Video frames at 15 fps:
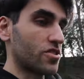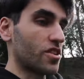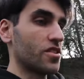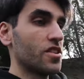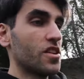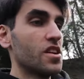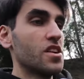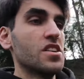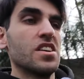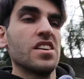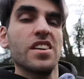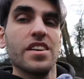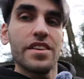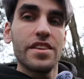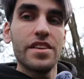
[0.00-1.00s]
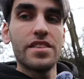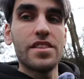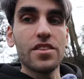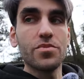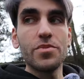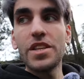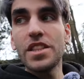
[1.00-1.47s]
So it
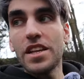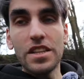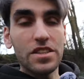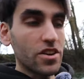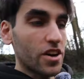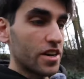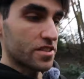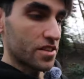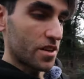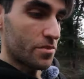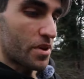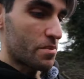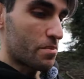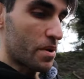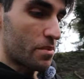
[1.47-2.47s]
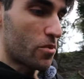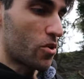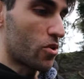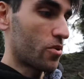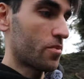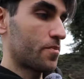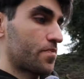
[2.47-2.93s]
does mean that the tires are going to be a bit
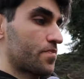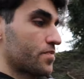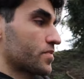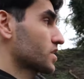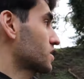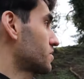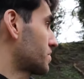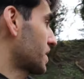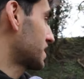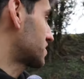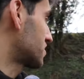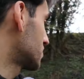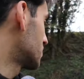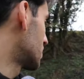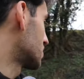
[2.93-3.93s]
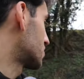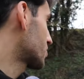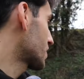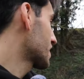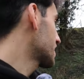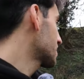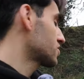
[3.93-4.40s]
more compared to a
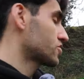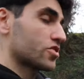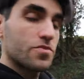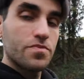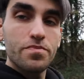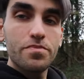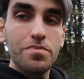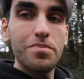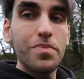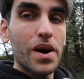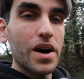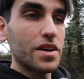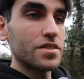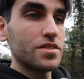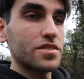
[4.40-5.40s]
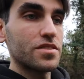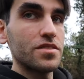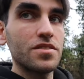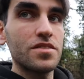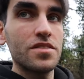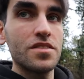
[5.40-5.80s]
20 inch, but